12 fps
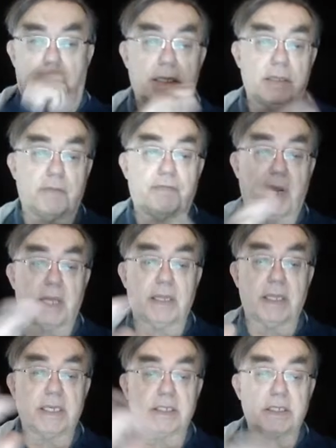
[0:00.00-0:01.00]

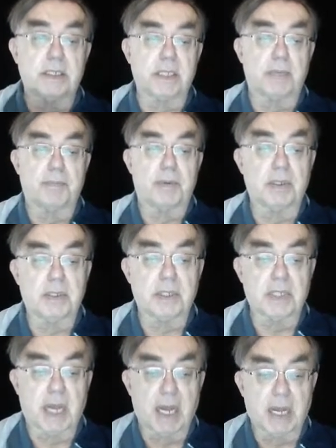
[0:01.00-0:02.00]
undefined things because they're built at
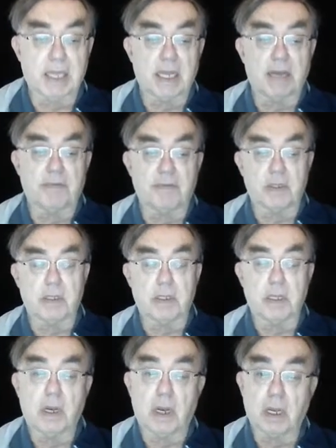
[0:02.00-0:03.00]
the high level
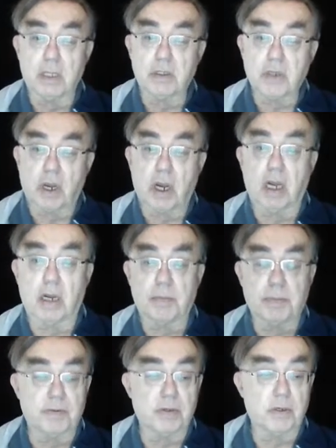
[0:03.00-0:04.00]
on top
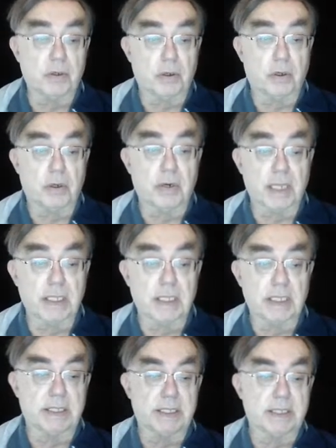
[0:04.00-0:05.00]
of the core
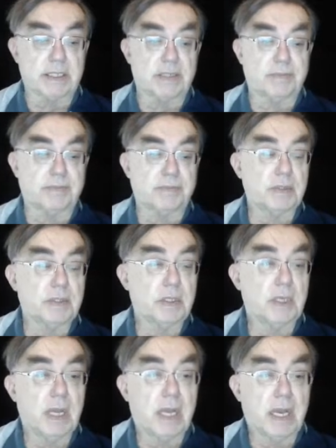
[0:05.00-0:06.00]
analytics.
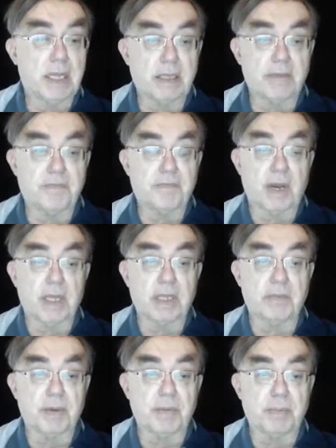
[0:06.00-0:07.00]
And then
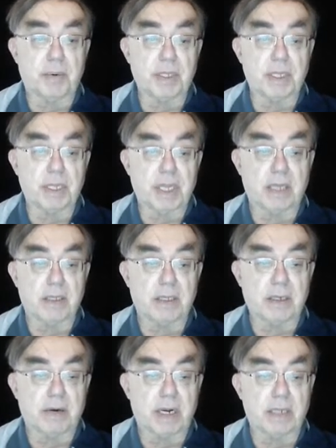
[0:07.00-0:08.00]
finally, we pointed out that
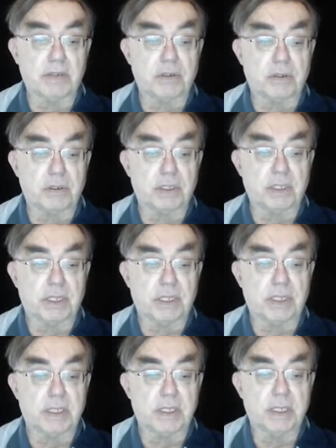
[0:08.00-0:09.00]

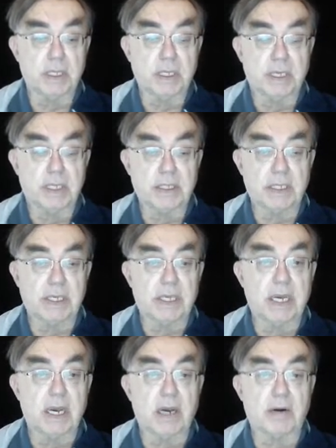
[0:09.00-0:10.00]
crowdsourcing is a
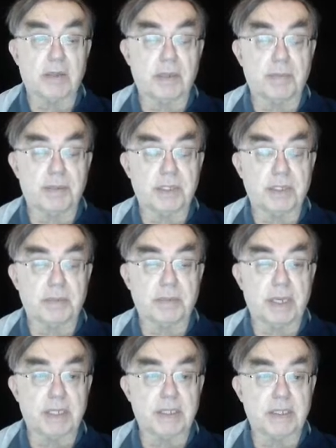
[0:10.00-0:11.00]
key algorithm in some
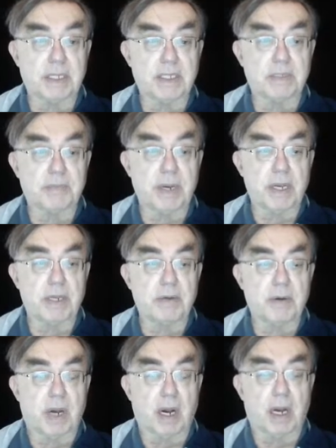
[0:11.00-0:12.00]
cases. That's where
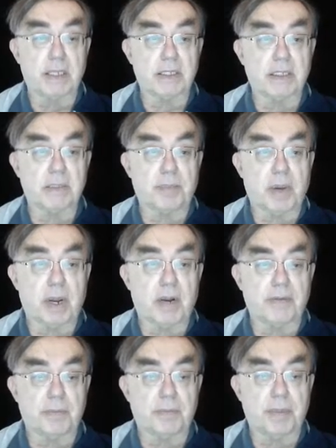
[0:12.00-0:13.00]
you harness the power
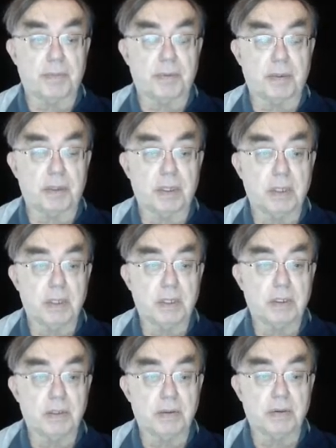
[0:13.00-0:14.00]
of the people
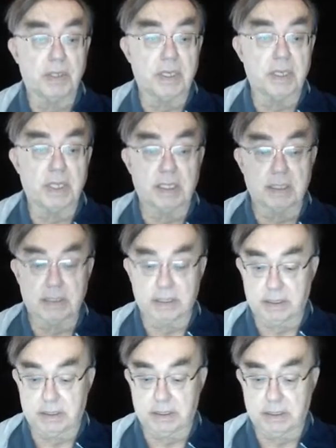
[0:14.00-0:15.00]
to do the
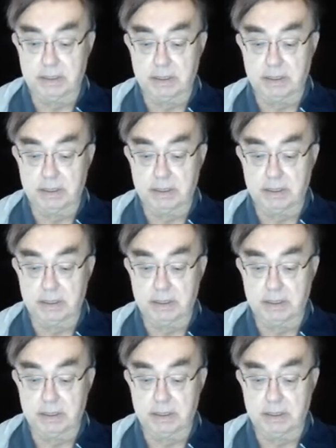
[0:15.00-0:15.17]
analysis.